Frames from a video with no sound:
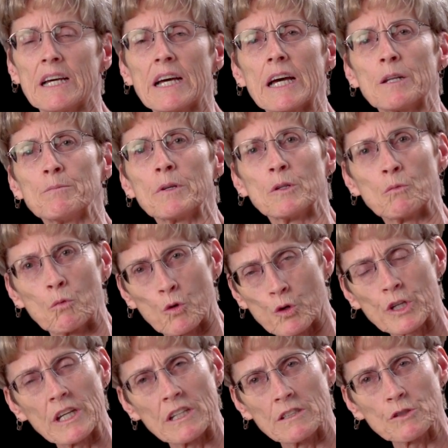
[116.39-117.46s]
had been
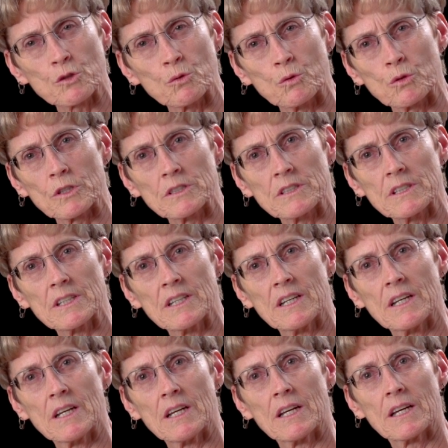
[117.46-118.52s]
working toward,
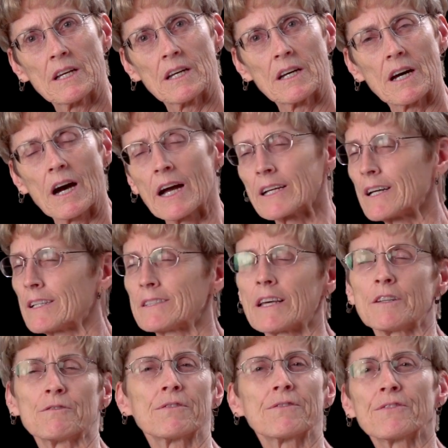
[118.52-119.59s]
I got
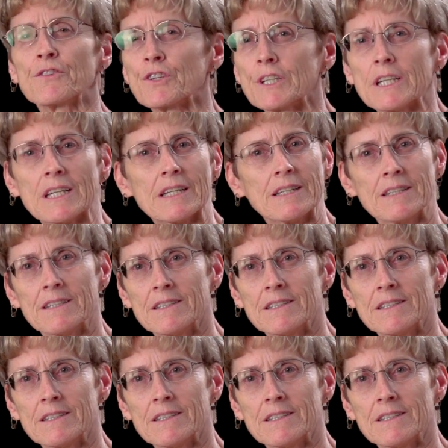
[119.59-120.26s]
that free.